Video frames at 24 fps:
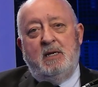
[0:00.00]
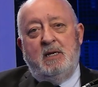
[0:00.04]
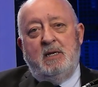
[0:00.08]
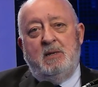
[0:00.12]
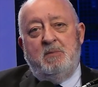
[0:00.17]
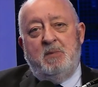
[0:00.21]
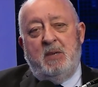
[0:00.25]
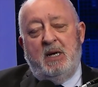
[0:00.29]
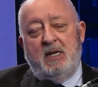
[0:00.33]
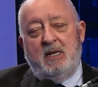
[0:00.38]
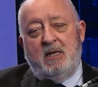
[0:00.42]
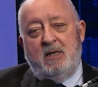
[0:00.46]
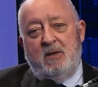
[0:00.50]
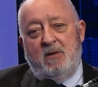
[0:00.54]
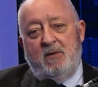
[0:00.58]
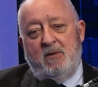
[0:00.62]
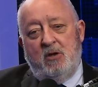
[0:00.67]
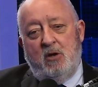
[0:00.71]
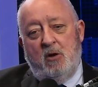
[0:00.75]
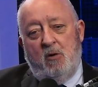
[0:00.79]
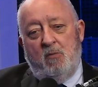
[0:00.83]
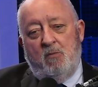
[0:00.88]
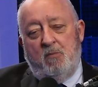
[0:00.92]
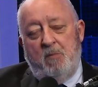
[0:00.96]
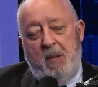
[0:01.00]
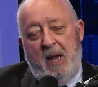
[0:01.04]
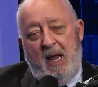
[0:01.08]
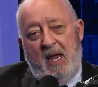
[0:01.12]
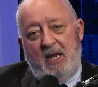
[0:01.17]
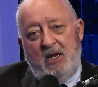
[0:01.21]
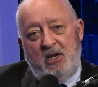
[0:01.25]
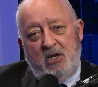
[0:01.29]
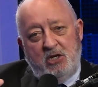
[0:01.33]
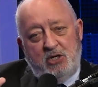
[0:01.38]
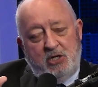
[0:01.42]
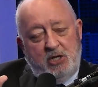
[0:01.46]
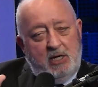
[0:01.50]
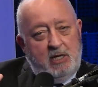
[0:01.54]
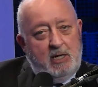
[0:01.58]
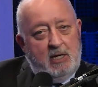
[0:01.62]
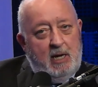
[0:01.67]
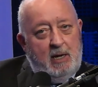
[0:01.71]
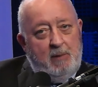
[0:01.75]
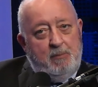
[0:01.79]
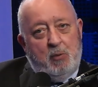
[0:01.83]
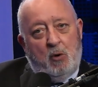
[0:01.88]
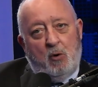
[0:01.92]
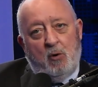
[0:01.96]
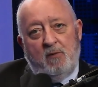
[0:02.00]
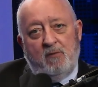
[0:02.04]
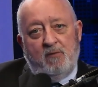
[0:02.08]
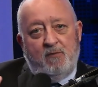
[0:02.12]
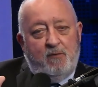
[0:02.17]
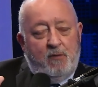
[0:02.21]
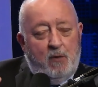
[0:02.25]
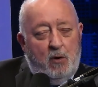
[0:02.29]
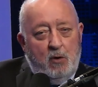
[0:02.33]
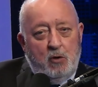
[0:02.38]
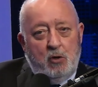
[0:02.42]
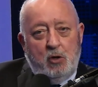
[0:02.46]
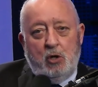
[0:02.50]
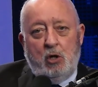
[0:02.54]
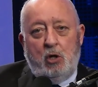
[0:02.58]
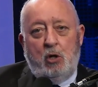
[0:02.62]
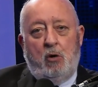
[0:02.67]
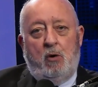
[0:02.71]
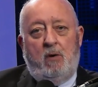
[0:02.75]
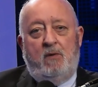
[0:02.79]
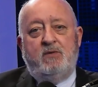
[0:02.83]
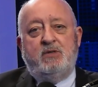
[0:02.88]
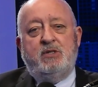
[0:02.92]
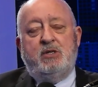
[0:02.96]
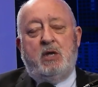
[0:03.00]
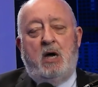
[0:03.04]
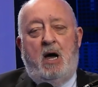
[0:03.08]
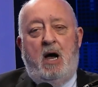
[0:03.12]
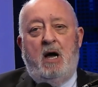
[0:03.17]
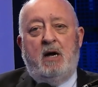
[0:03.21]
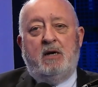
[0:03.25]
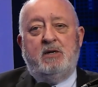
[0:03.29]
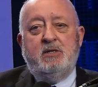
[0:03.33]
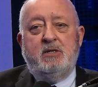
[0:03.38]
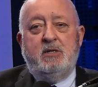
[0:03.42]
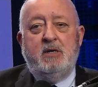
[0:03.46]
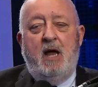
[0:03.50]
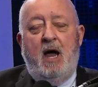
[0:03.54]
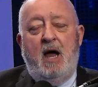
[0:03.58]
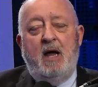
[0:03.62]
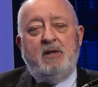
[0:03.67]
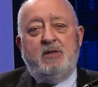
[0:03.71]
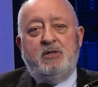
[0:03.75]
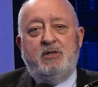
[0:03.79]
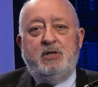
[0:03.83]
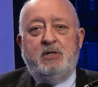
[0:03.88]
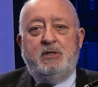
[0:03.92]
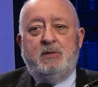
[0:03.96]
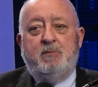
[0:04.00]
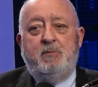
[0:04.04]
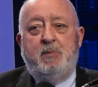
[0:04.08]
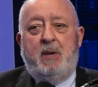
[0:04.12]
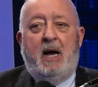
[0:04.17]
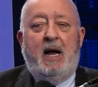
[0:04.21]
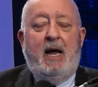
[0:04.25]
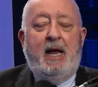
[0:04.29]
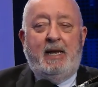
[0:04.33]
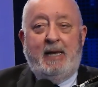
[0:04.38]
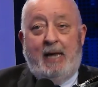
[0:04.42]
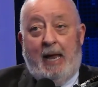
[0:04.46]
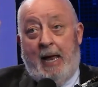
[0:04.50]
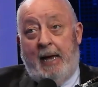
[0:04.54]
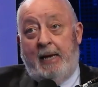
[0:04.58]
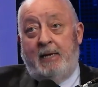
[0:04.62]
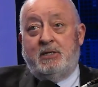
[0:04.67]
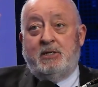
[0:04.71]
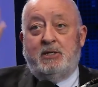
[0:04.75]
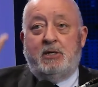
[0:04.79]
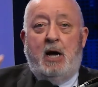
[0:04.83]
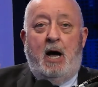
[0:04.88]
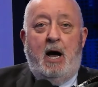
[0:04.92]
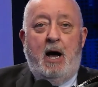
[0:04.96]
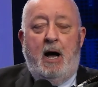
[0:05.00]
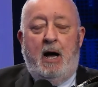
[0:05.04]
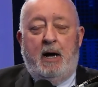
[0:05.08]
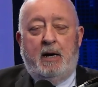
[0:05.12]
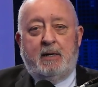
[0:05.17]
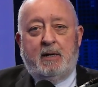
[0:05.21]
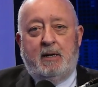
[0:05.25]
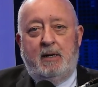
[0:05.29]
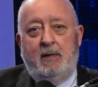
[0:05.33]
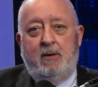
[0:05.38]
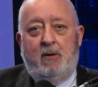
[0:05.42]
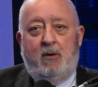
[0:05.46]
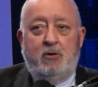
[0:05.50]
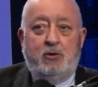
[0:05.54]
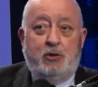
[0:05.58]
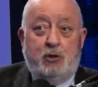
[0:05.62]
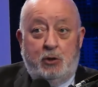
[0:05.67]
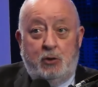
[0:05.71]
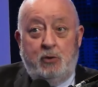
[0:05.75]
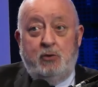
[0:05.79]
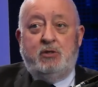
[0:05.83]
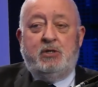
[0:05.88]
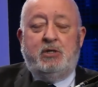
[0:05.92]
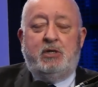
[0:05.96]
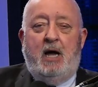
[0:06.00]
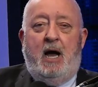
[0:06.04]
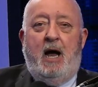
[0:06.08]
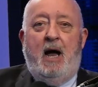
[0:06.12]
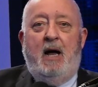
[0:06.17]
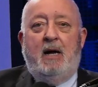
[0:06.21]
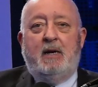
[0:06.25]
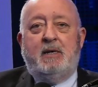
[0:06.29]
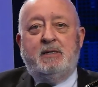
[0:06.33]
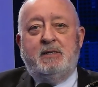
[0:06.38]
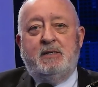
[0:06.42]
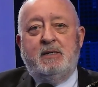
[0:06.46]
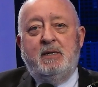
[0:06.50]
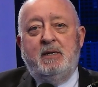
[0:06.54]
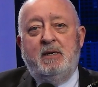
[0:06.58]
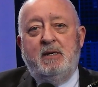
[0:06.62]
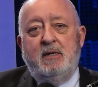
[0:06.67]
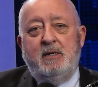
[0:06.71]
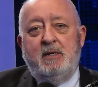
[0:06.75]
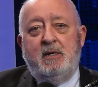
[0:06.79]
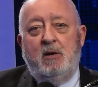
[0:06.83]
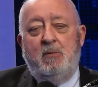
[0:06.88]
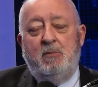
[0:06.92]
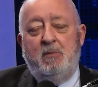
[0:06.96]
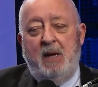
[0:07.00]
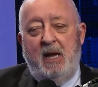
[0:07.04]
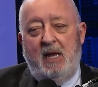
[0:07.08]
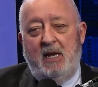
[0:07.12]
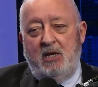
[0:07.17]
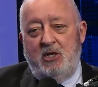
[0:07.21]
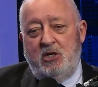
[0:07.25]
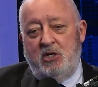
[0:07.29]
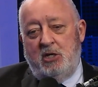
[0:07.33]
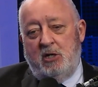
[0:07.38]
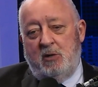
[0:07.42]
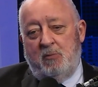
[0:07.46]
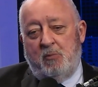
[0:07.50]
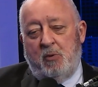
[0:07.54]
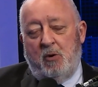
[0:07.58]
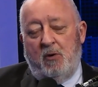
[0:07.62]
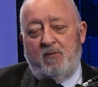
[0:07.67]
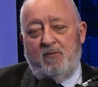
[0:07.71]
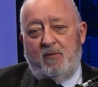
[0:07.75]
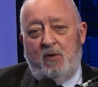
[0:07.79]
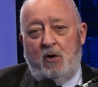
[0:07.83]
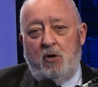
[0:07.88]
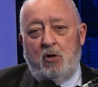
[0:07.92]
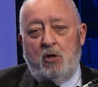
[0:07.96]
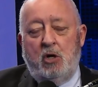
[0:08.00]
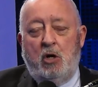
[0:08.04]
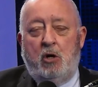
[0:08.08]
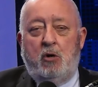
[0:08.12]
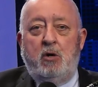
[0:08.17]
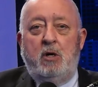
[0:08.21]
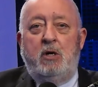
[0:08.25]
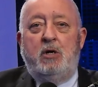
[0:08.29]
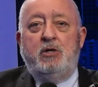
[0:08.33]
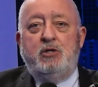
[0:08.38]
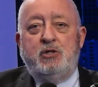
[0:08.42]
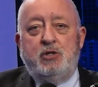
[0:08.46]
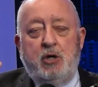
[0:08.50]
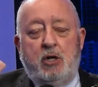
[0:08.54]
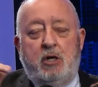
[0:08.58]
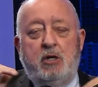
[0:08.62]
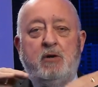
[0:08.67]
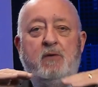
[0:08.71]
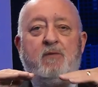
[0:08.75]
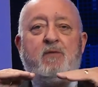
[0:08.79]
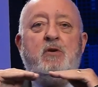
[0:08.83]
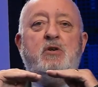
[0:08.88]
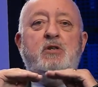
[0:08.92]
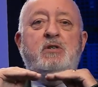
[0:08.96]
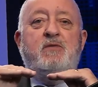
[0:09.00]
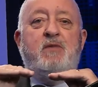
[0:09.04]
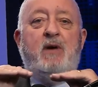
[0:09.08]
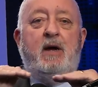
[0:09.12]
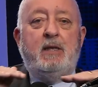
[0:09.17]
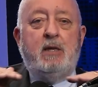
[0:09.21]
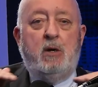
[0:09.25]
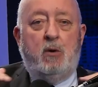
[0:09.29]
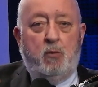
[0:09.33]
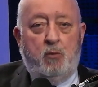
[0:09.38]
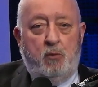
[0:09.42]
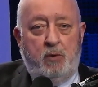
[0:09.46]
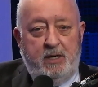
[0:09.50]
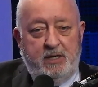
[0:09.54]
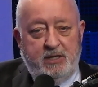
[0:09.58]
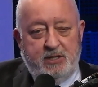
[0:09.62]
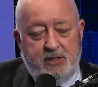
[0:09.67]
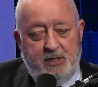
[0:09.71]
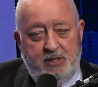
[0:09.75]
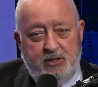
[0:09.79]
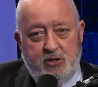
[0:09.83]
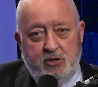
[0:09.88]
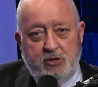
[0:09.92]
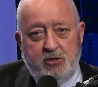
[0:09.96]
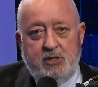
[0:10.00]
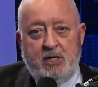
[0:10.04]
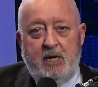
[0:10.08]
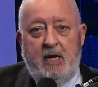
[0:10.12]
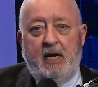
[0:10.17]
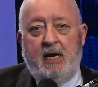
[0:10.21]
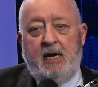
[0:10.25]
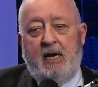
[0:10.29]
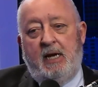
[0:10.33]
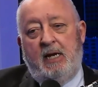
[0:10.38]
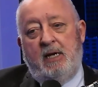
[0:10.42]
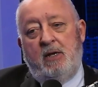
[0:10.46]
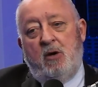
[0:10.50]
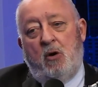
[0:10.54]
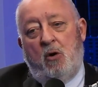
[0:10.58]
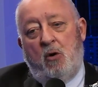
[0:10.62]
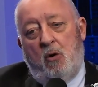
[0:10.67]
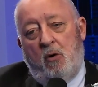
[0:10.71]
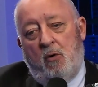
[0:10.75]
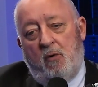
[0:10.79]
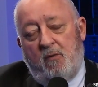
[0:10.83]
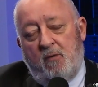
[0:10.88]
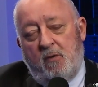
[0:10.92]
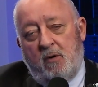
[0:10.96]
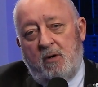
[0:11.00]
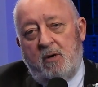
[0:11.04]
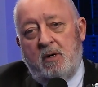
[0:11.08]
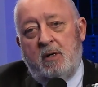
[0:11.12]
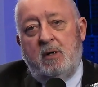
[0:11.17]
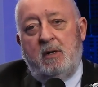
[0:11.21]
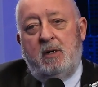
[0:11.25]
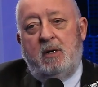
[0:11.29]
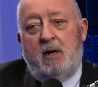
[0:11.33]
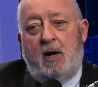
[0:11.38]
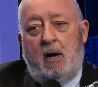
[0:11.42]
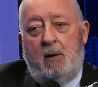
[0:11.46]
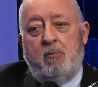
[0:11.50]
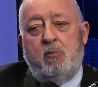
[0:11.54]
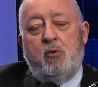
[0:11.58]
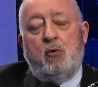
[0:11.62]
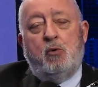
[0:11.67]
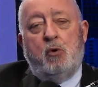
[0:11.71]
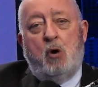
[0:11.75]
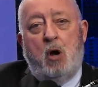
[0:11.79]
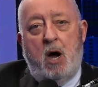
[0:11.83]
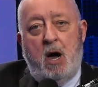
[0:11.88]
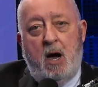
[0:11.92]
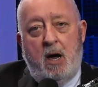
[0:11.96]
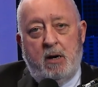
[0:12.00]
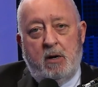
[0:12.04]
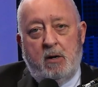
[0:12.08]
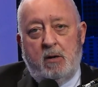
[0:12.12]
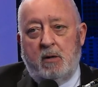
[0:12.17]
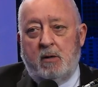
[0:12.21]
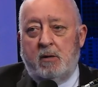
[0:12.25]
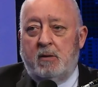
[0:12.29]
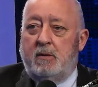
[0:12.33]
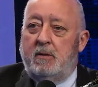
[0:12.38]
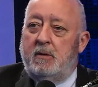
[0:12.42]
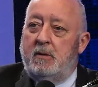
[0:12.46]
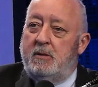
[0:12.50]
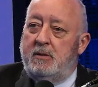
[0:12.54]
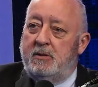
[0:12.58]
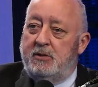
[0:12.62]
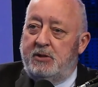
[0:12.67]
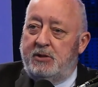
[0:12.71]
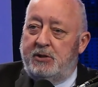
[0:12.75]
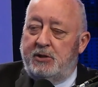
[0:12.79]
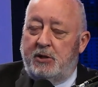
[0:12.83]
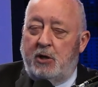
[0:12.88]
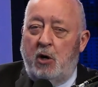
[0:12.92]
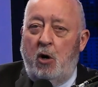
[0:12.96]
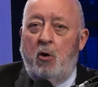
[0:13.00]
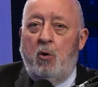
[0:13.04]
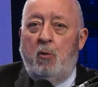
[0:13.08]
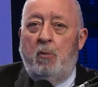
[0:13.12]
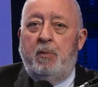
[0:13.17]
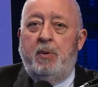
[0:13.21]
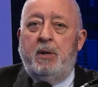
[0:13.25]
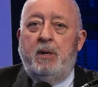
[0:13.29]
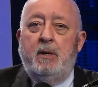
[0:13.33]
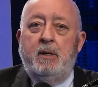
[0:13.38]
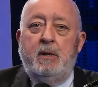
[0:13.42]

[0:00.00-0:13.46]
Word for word: but you're managing a portfolio of stocks, not just buying a stock or two stocks. You're managing a portfolio so you can diversify the risks that you're taking over a broader scope.